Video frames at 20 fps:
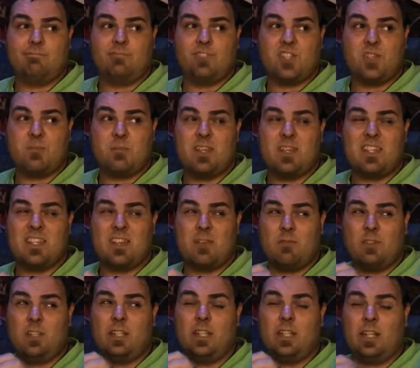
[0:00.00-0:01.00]
which means I
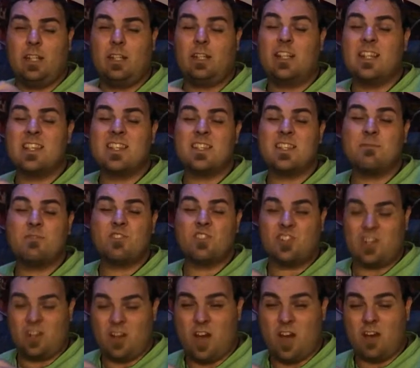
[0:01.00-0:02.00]
really need to clean some
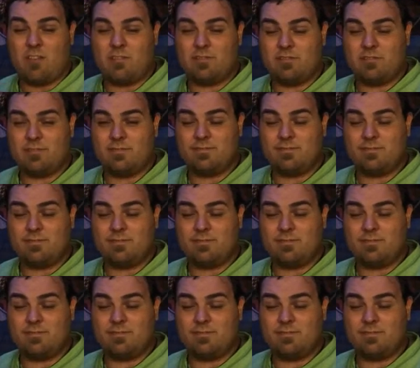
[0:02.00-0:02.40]
shit off.